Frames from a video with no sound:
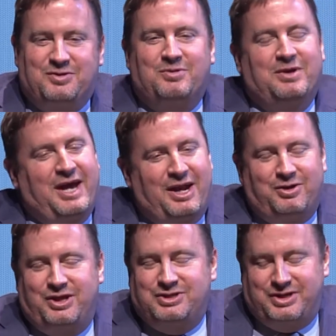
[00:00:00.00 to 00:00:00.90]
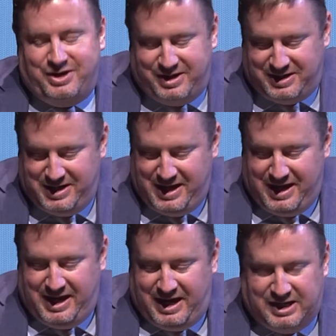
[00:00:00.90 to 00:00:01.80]
mechanical engineering
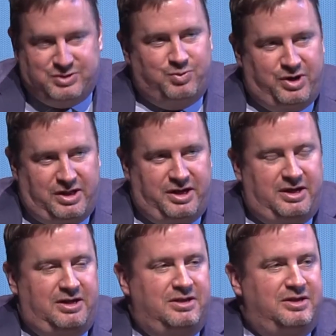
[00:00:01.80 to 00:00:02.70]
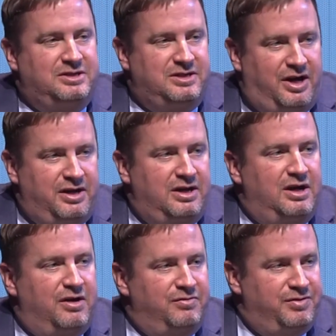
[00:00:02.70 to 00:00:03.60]
is really the study
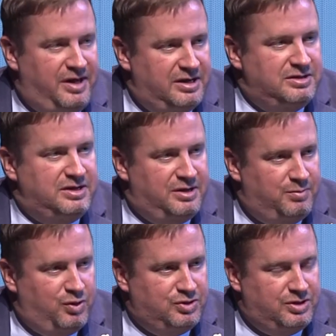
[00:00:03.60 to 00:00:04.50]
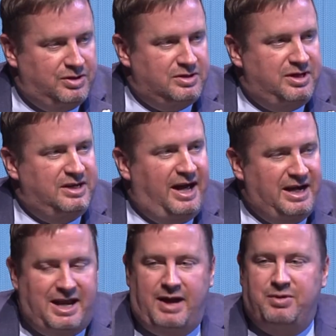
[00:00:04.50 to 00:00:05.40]
of things in motion, the
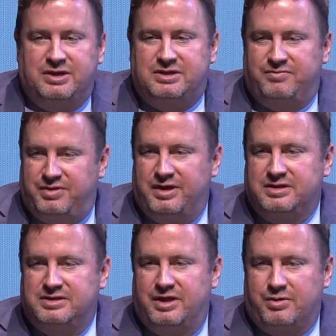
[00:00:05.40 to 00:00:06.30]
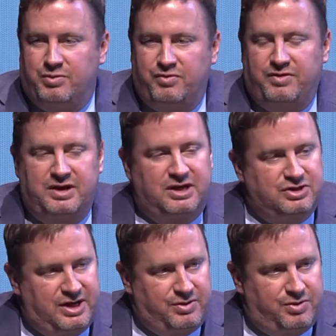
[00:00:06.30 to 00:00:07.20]
dynamics of things that are moving in
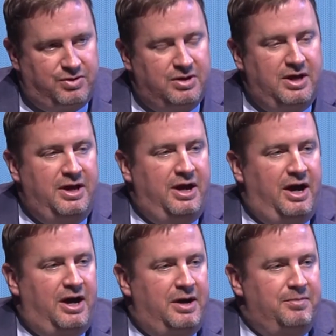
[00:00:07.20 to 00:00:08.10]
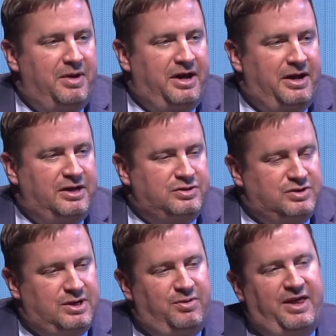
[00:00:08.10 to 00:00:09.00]
general. And so
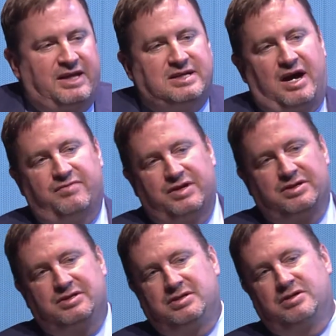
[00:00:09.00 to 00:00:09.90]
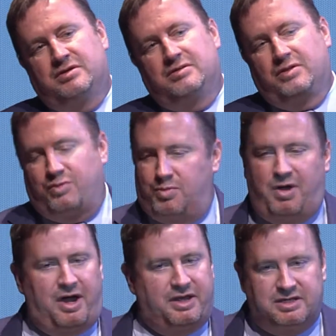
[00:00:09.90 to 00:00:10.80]
some of that's obvious.
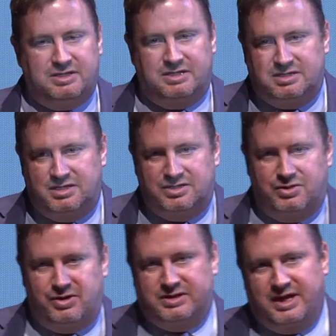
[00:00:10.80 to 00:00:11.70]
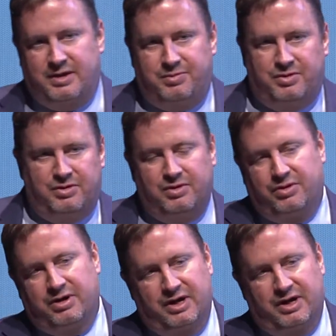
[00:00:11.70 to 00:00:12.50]
Robotics is a good example, or an